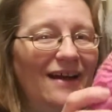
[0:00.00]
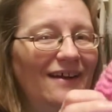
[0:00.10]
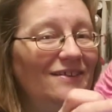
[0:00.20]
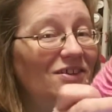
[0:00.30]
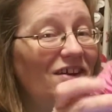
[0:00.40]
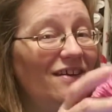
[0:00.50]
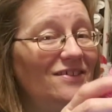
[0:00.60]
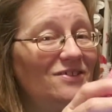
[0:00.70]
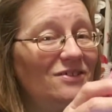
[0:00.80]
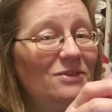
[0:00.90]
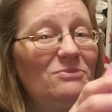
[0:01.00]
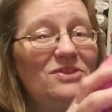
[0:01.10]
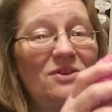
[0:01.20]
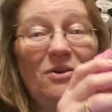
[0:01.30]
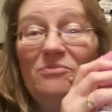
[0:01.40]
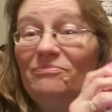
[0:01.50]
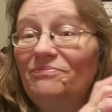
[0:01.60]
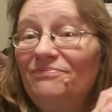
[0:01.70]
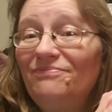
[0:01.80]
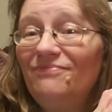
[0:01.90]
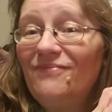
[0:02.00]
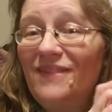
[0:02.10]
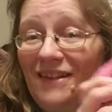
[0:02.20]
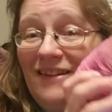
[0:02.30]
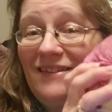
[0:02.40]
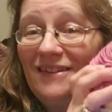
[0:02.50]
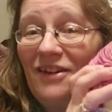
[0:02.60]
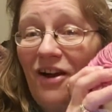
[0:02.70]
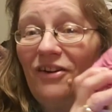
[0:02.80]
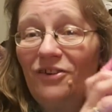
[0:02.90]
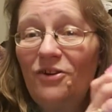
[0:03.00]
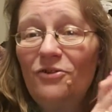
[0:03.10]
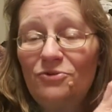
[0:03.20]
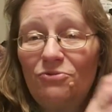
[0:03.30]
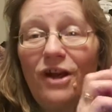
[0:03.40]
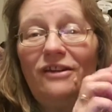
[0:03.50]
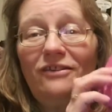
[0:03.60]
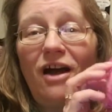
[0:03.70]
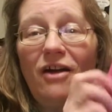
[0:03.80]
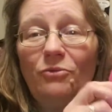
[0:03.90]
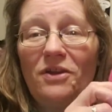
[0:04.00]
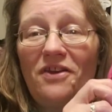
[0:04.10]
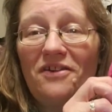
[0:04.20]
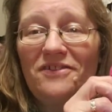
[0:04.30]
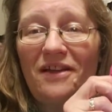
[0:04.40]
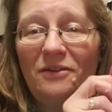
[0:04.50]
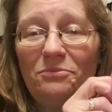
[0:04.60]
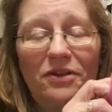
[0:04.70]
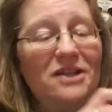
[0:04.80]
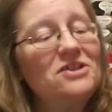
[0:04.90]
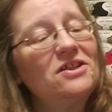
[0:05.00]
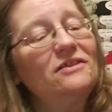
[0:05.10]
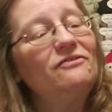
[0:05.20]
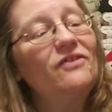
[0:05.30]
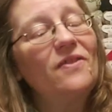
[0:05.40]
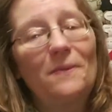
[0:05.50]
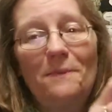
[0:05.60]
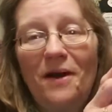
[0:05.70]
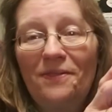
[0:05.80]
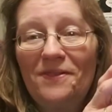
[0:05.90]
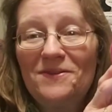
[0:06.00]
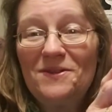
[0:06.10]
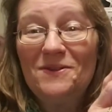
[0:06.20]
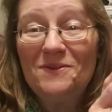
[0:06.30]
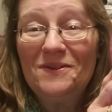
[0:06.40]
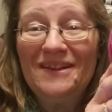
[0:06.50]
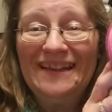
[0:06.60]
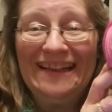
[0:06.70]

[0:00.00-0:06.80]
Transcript: on your ice cream. So this yarn goes right along with our celebration for the month, too.